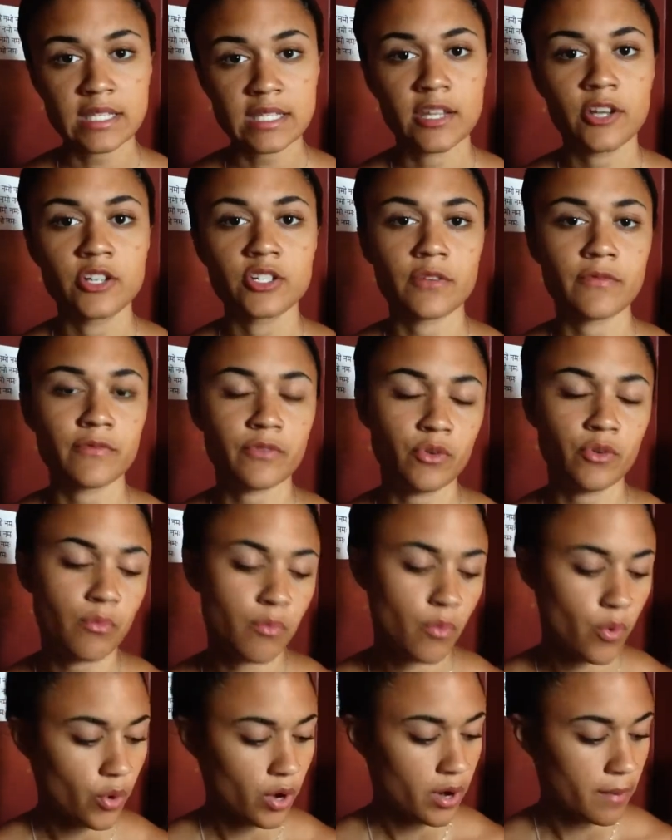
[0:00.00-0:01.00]
And there's a few
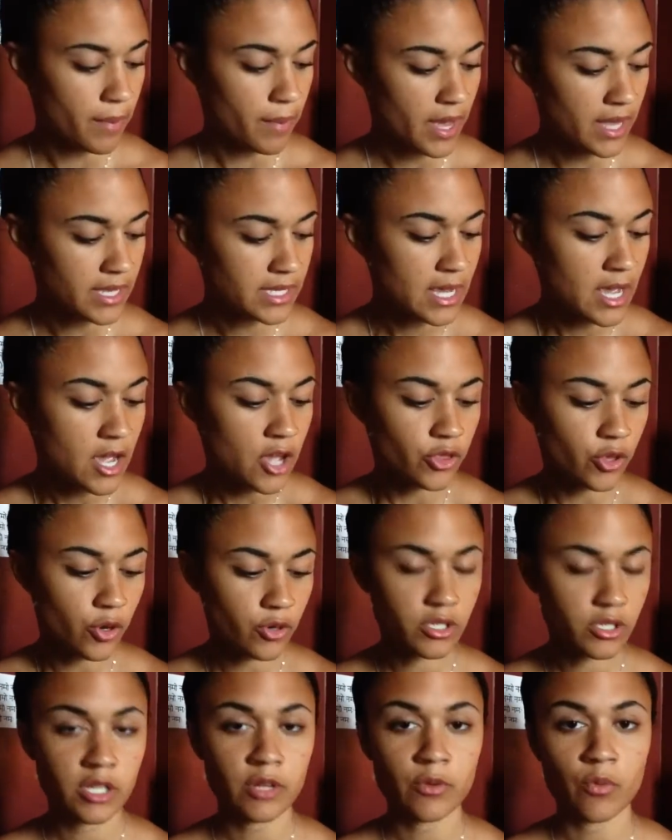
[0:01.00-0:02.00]
more, but
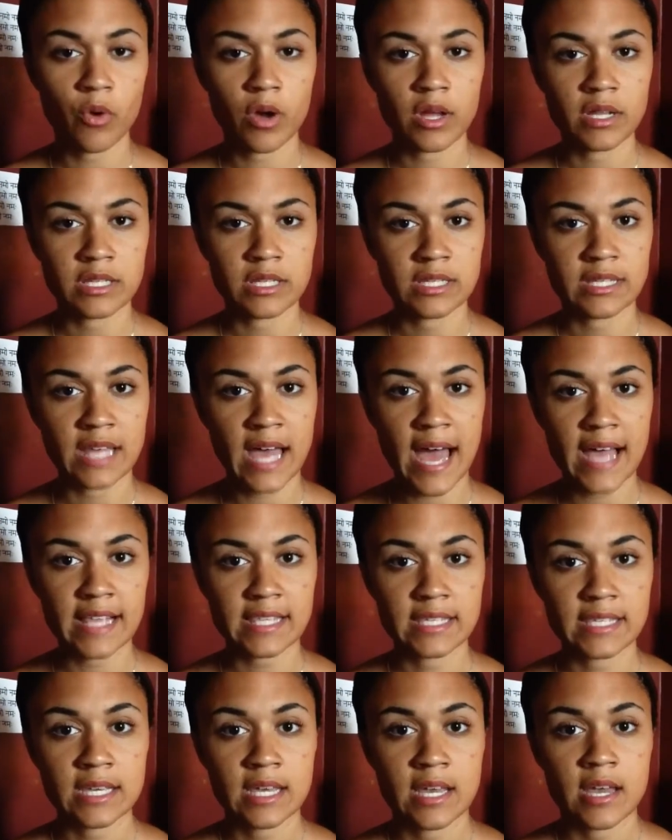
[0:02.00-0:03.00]
those are the ones
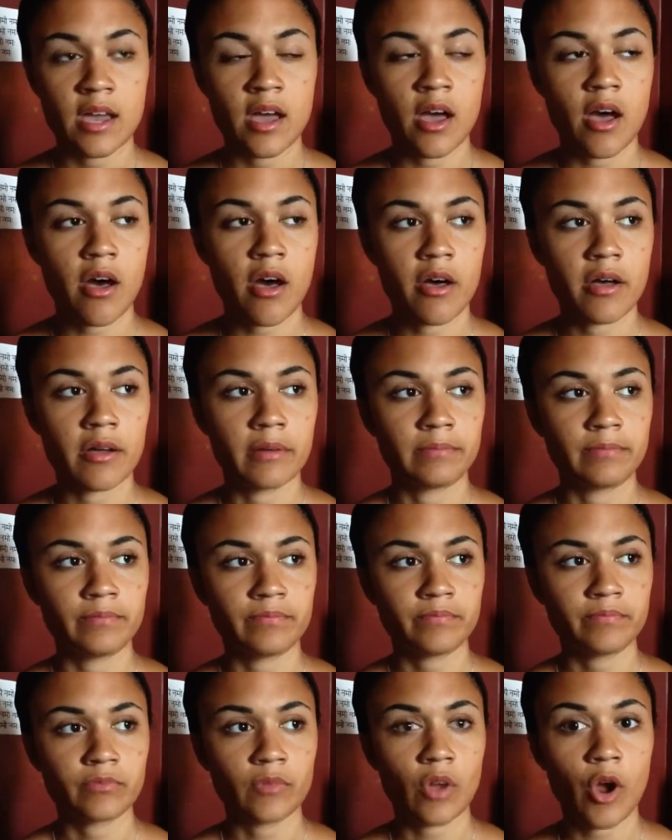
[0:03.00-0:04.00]
that
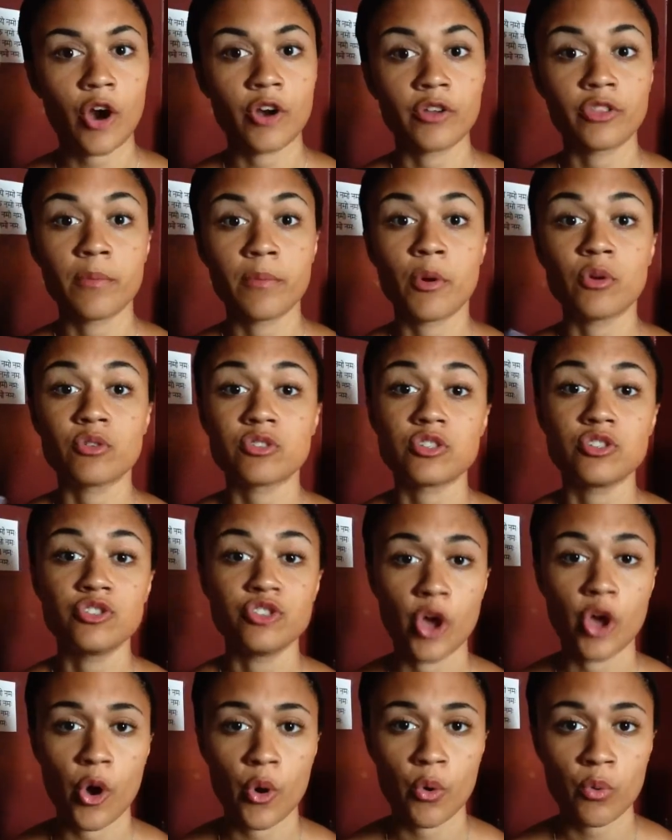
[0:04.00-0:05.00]
are the most
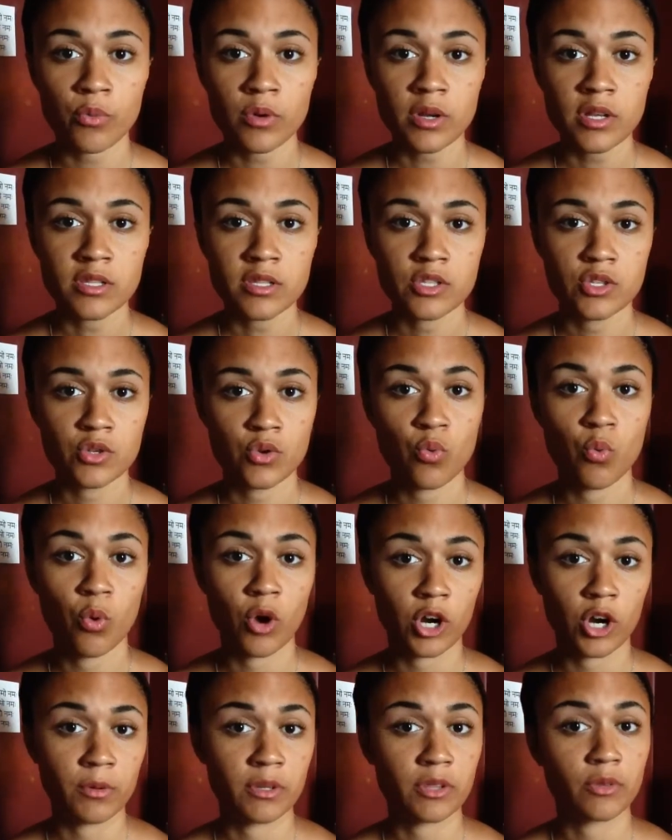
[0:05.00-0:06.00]
known to
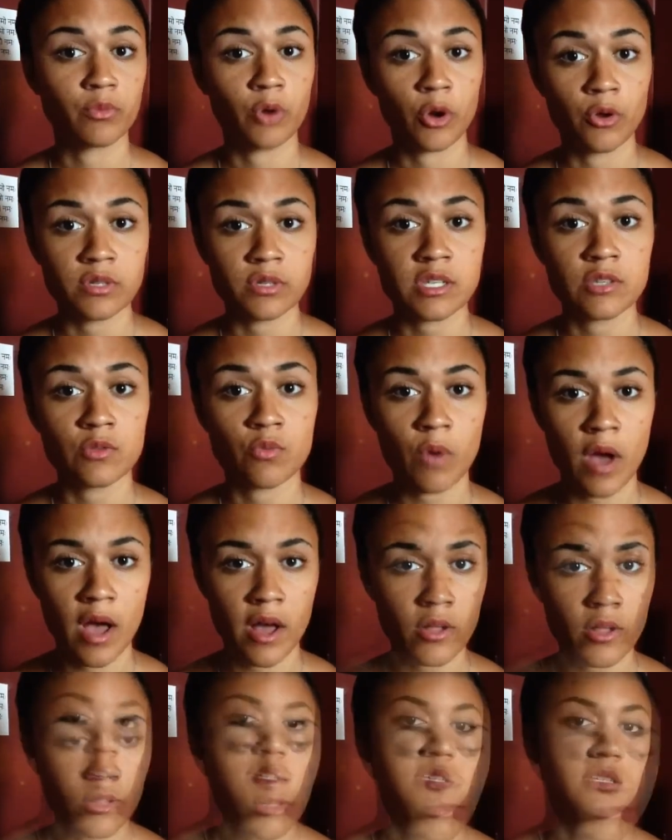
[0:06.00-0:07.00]
work with roses well.